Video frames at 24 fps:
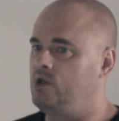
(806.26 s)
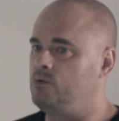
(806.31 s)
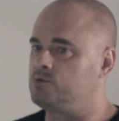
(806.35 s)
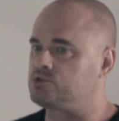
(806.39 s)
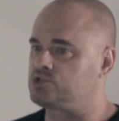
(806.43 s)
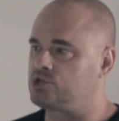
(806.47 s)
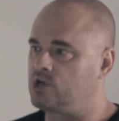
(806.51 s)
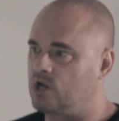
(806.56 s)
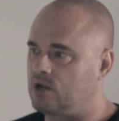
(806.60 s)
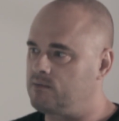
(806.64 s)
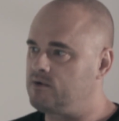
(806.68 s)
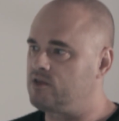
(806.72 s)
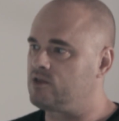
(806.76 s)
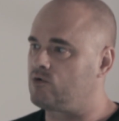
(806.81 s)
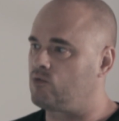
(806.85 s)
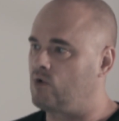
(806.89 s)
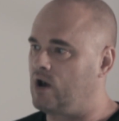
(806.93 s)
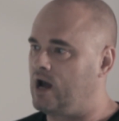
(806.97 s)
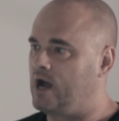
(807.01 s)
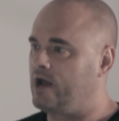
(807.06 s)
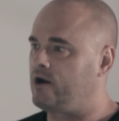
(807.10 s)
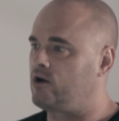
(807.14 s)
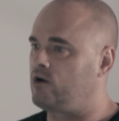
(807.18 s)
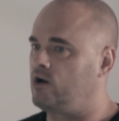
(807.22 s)
He was going to be
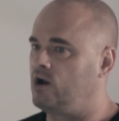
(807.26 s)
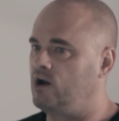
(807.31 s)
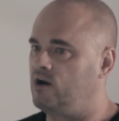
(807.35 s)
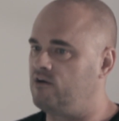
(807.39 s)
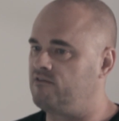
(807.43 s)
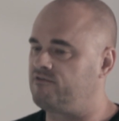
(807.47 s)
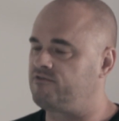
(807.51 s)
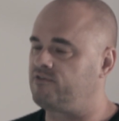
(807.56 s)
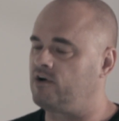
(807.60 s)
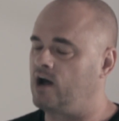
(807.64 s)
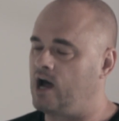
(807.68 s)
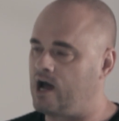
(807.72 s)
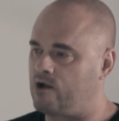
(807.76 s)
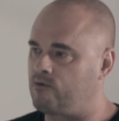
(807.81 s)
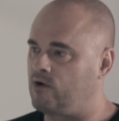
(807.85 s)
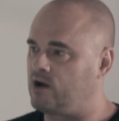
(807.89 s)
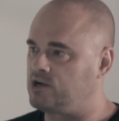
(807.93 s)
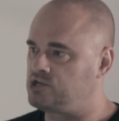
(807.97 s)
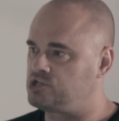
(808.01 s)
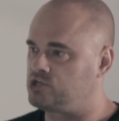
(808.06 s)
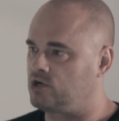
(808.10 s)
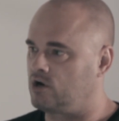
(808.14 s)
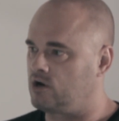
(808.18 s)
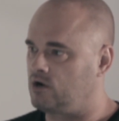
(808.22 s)
the rider of
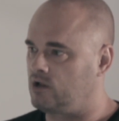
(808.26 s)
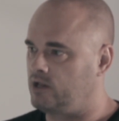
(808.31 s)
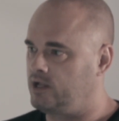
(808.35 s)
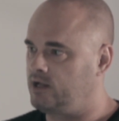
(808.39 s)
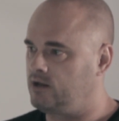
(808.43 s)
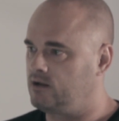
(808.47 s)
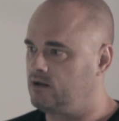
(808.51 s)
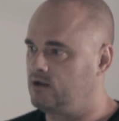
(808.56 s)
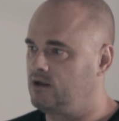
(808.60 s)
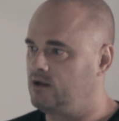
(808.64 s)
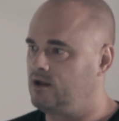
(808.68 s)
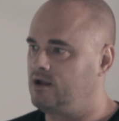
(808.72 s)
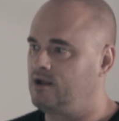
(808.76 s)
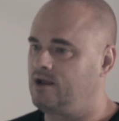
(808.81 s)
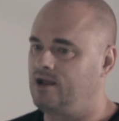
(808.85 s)
Hot Rod Charlie.